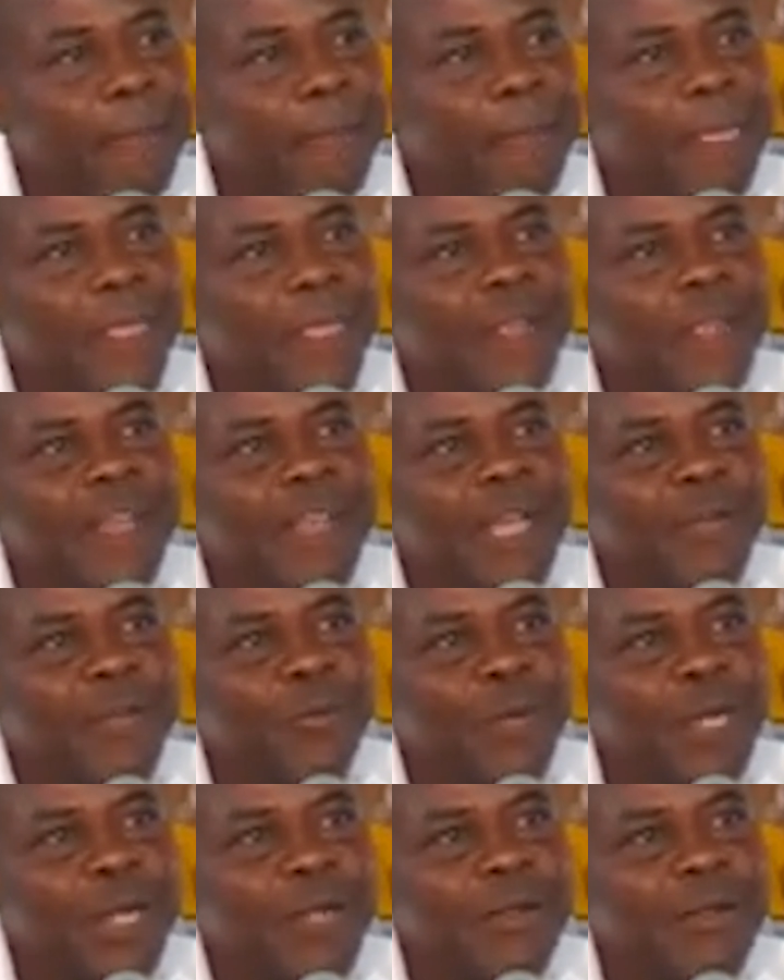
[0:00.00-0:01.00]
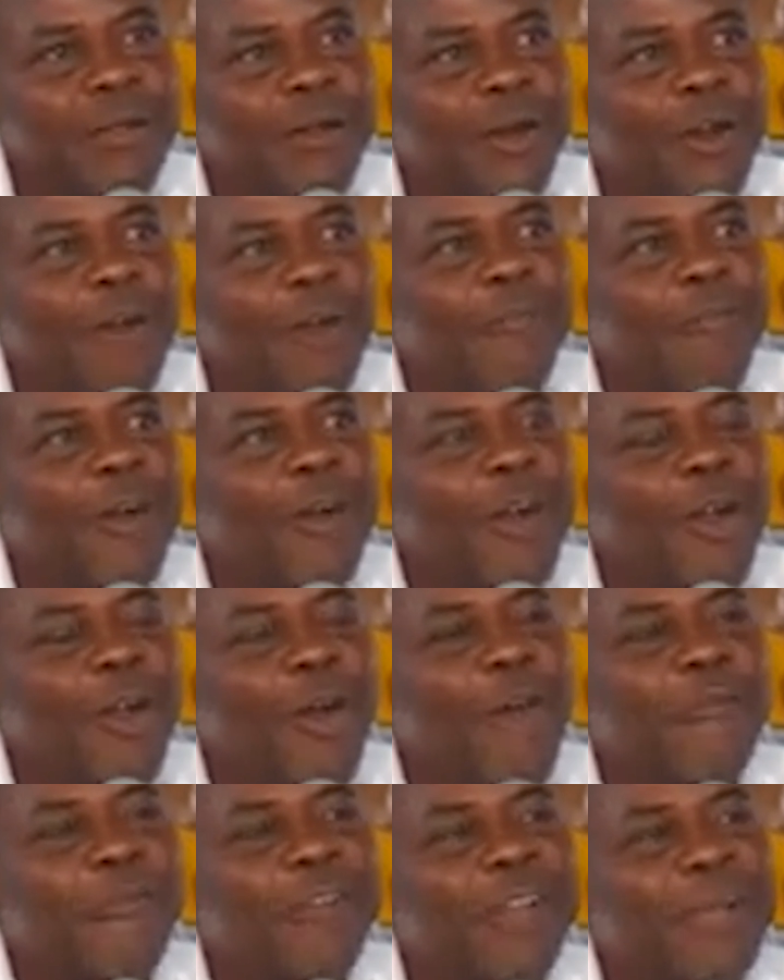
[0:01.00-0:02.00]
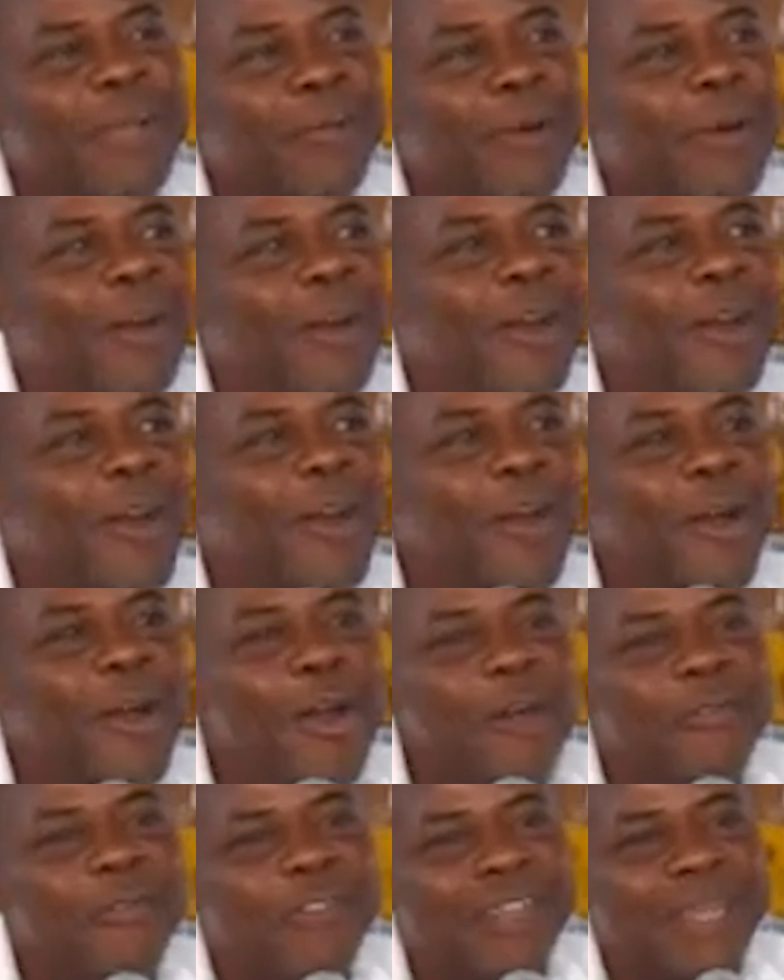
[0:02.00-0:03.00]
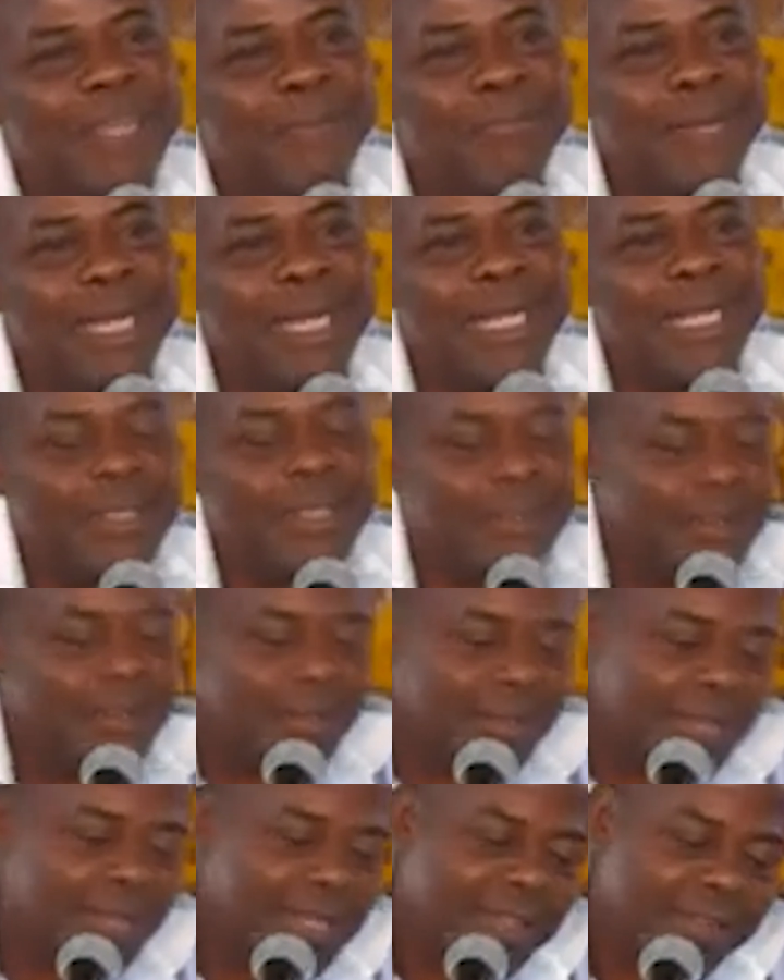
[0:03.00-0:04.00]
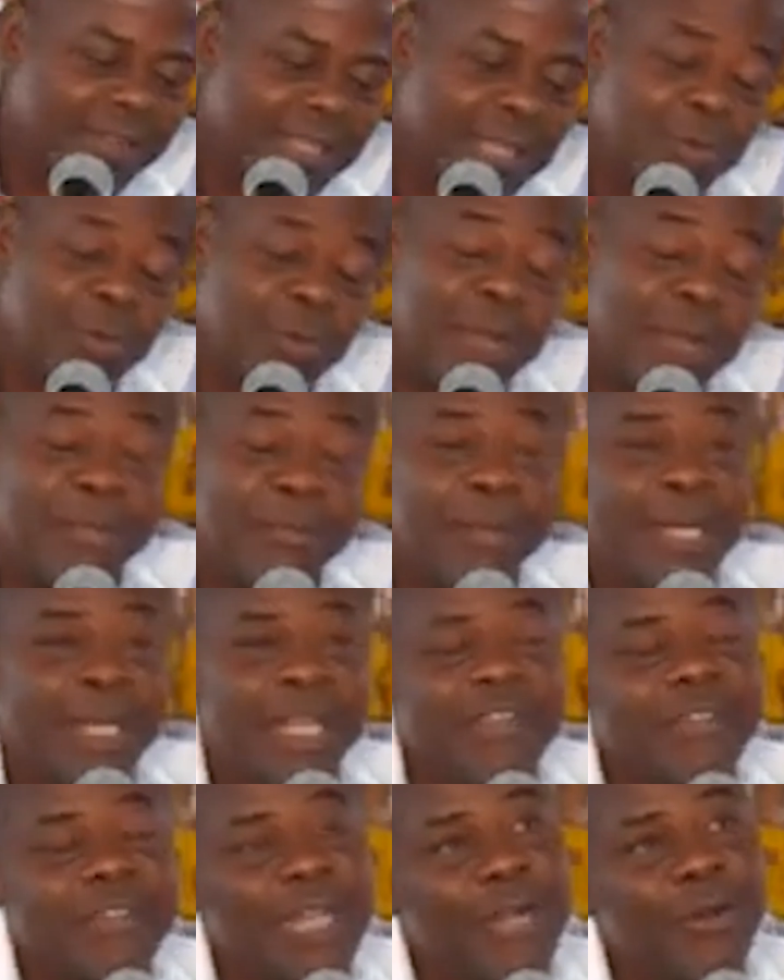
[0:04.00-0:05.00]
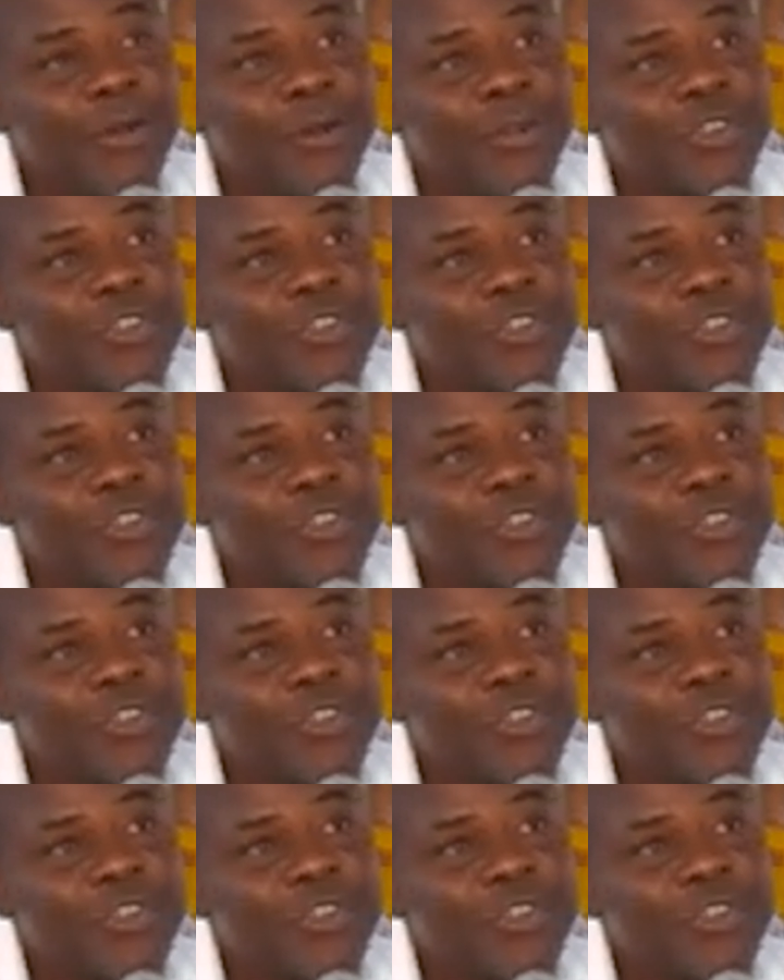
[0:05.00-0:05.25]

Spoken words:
He said, well, offer them money. And I said, well, money is not going to